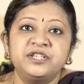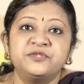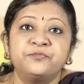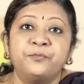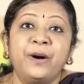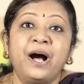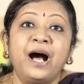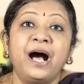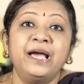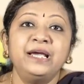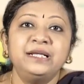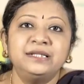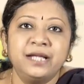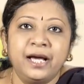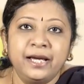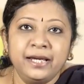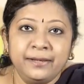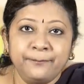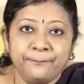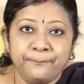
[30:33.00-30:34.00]
by
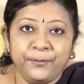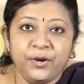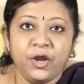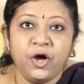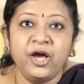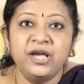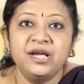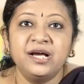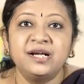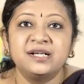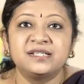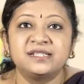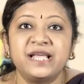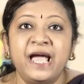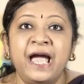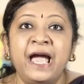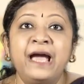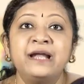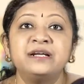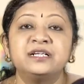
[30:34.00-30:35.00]
the employers
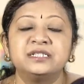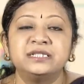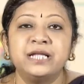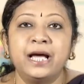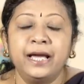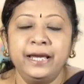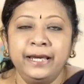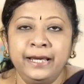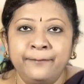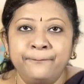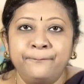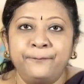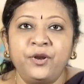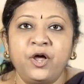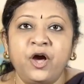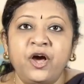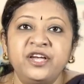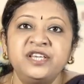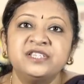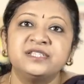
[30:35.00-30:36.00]
and the
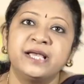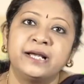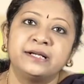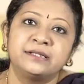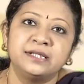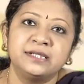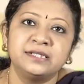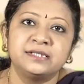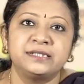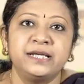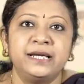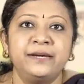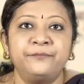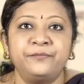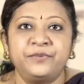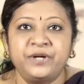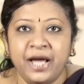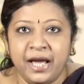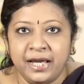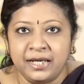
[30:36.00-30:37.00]
employees at the same
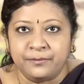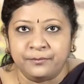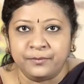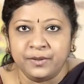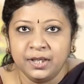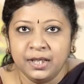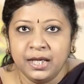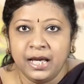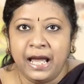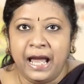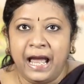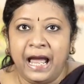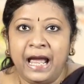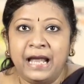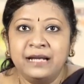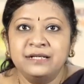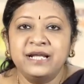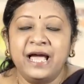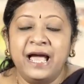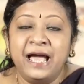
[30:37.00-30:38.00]
time.
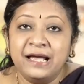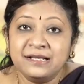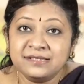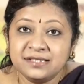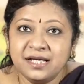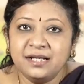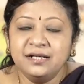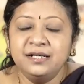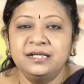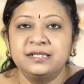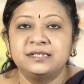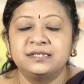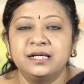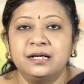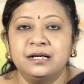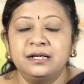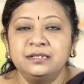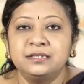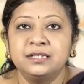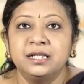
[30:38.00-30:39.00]
And as a
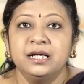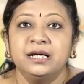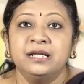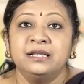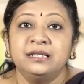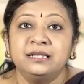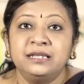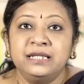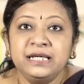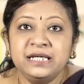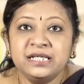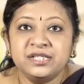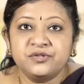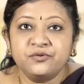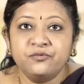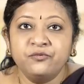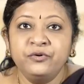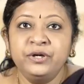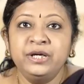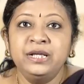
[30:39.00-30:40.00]
result, this
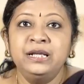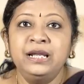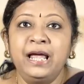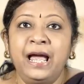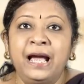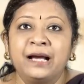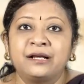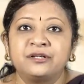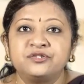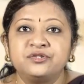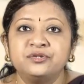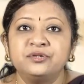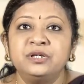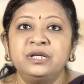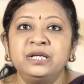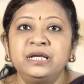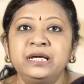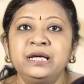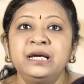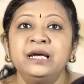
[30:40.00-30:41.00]
will
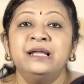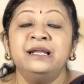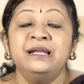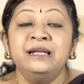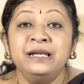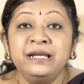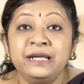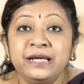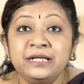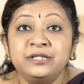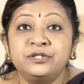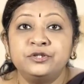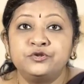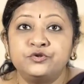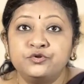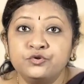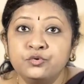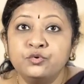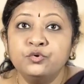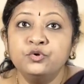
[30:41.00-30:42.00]
actually lead
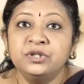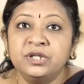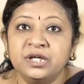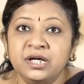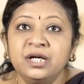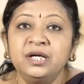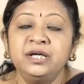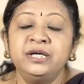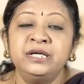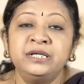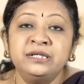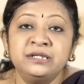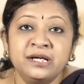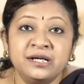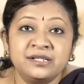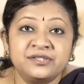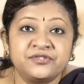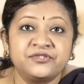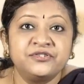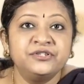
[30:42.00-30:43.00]
to the
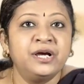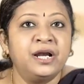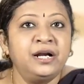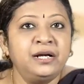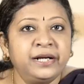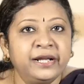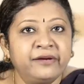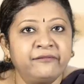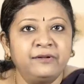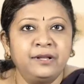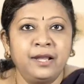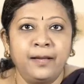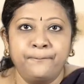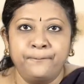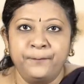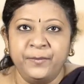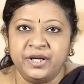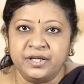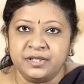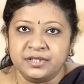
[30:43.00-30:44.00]
industrial
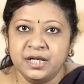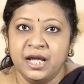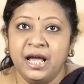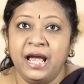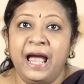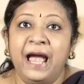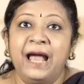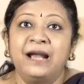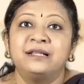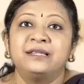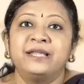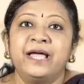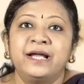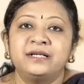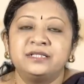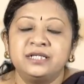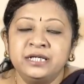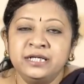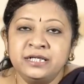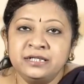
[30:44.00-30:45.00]
development, and
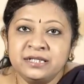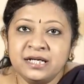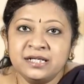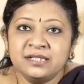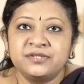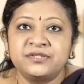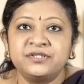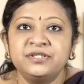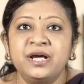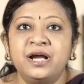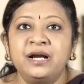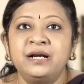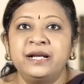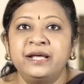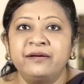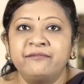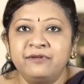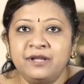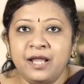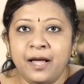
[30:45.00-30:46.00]
that industrial
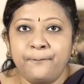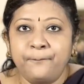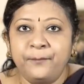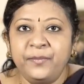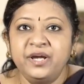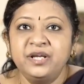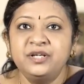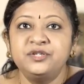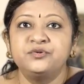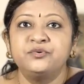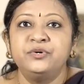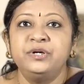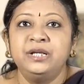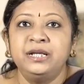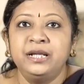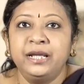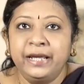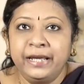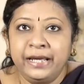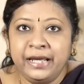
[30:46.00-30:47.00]
development
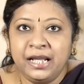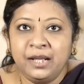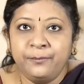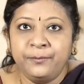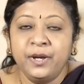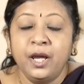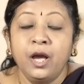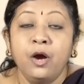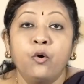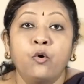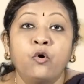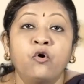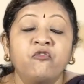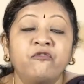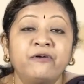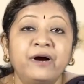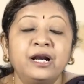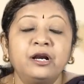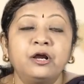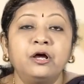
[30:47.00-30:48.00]
will help
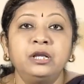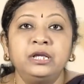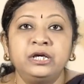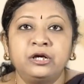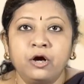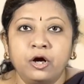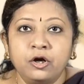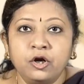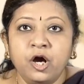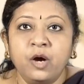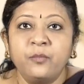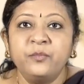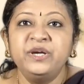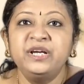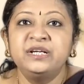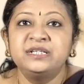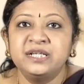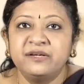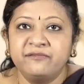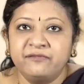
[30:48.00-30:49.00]
overall
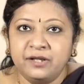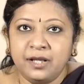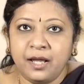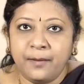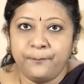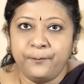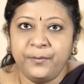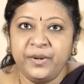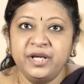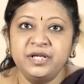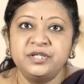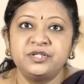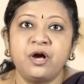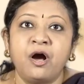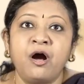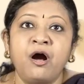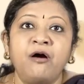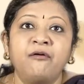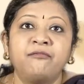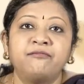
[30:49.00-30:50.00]
economic development
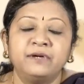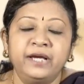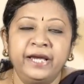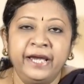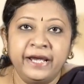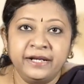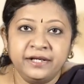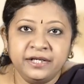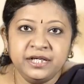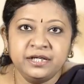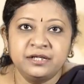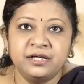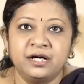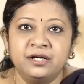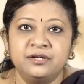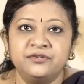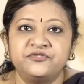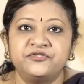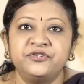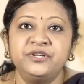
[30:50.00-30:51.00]
of any
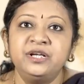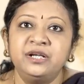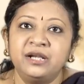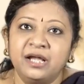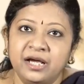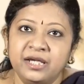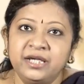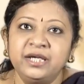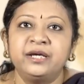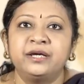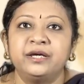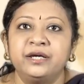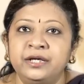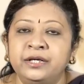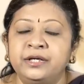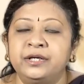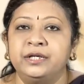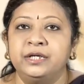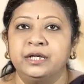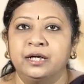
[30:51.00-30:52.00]
country like
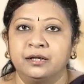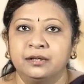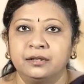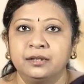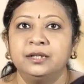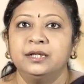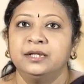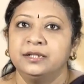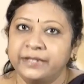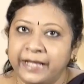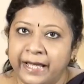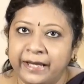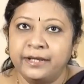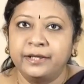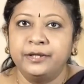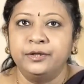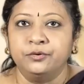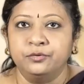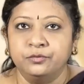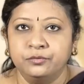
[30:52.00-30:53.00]
India. Thank you.